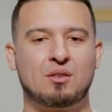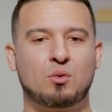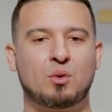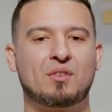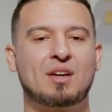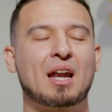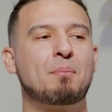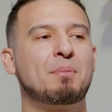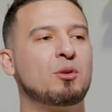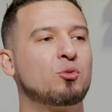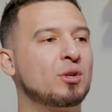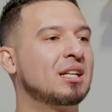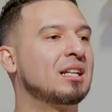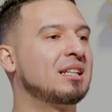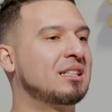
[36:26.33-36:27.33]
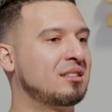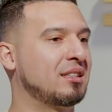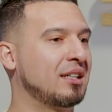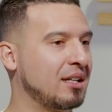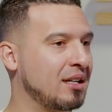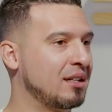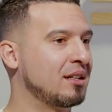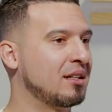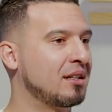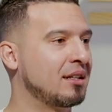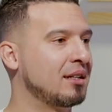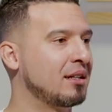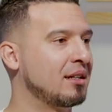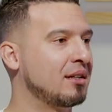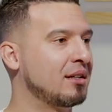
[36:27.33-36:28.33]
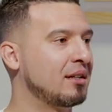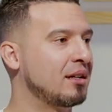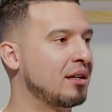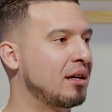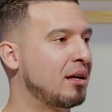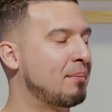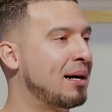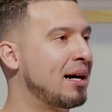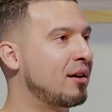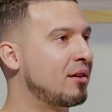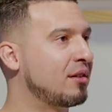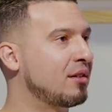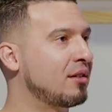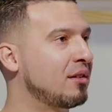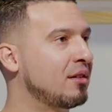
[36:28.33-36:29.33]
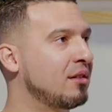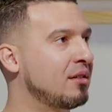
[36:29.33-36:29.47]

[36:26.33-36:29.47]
we've got to be realistic about